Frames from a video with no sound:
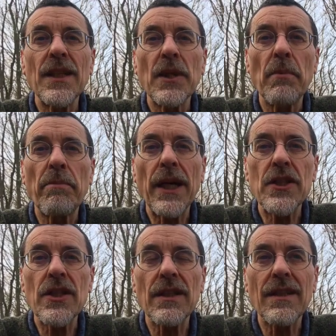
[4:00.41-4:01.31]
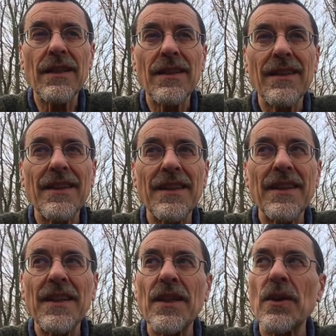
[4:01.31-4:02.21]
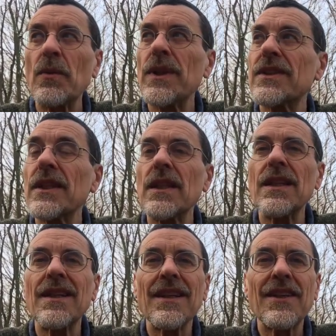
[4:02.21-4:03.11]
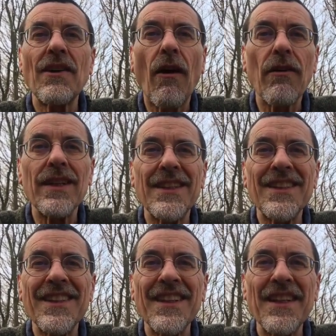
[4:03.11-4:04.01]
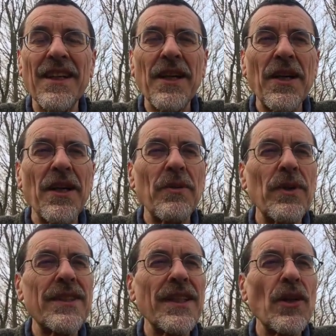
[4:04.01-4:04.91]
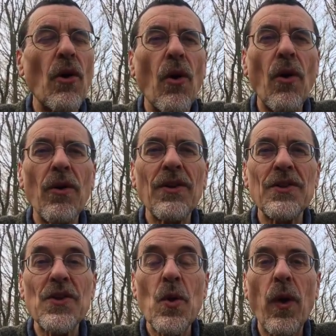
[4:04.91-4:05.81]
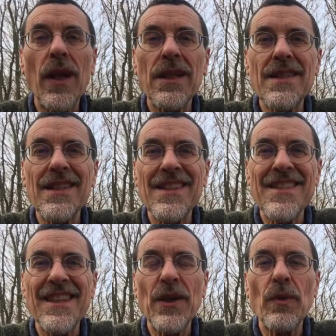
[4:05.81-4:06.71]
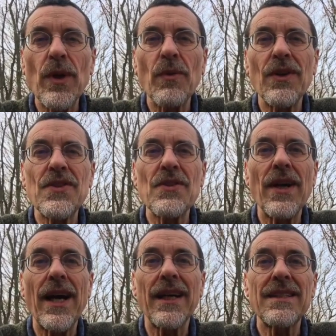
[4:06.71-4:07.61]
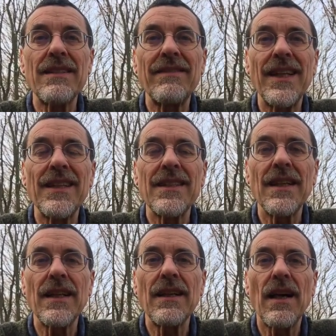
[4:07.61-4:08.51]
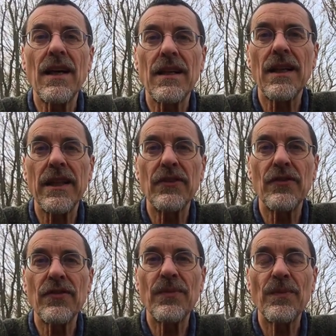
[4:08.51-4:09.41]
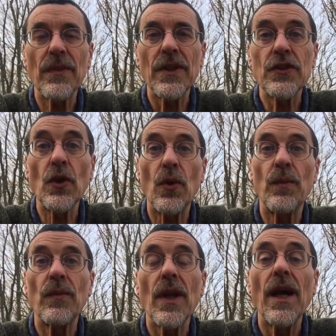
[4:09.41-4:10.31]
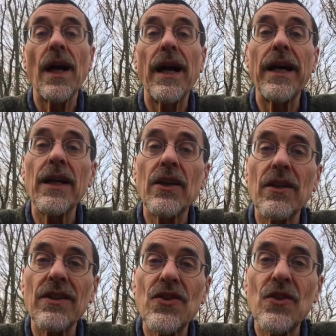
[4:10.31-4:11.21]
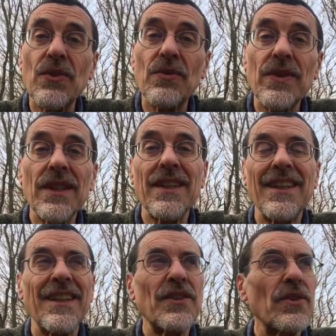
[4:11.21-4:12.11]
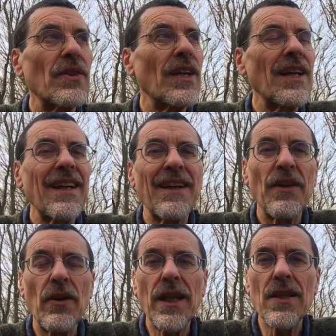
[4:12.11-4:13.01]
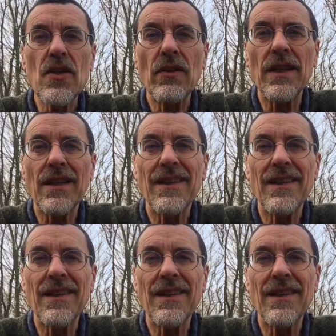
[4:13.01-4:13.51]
compassion, we sing courage, we sing all those qualities that we want to activate in our life. So, I encourage you really to look into it,